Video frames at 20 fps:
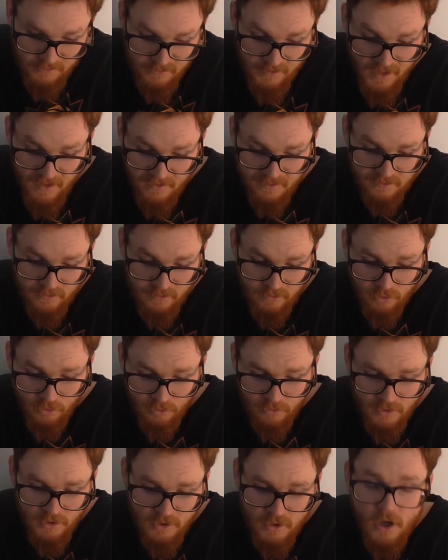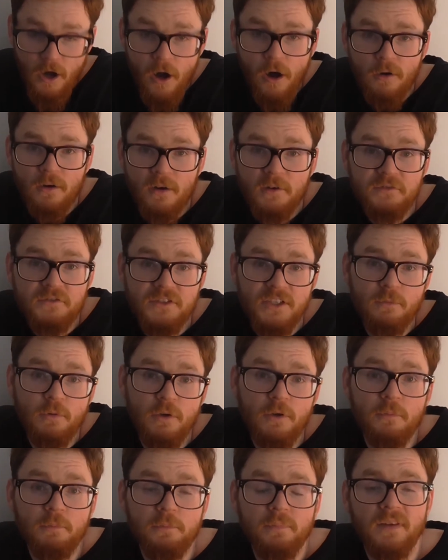says to Nicole if she
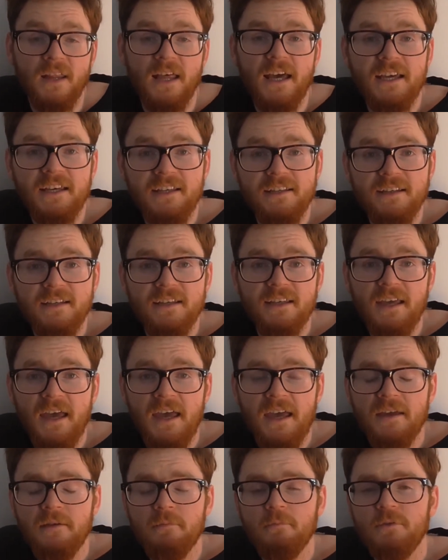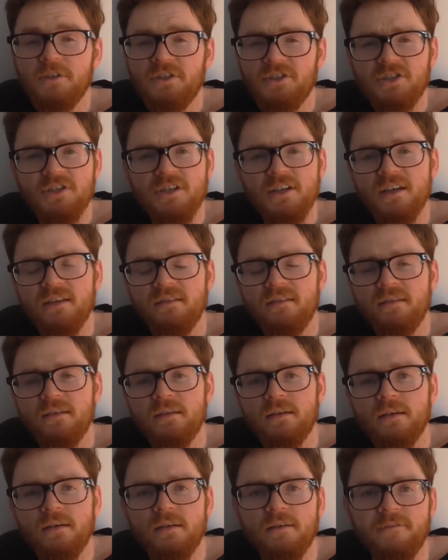were playing the game, which
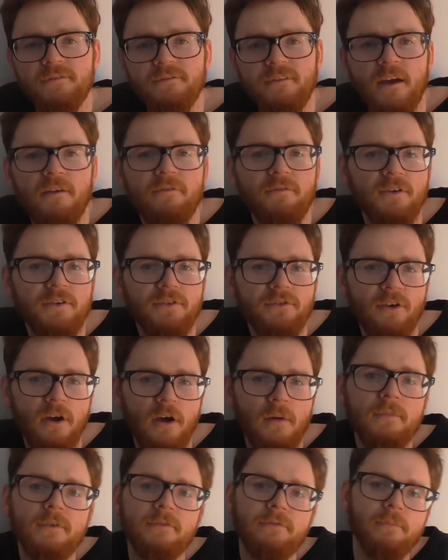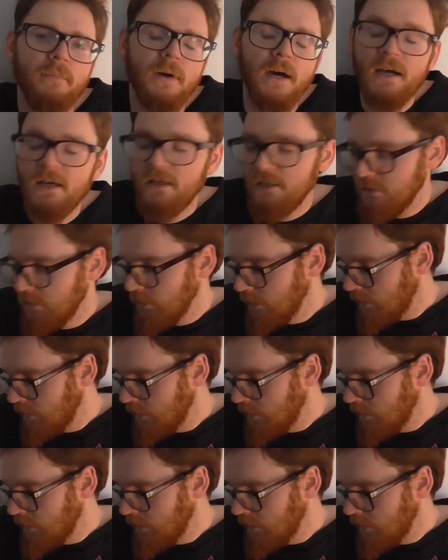isn't a favorite term of mine.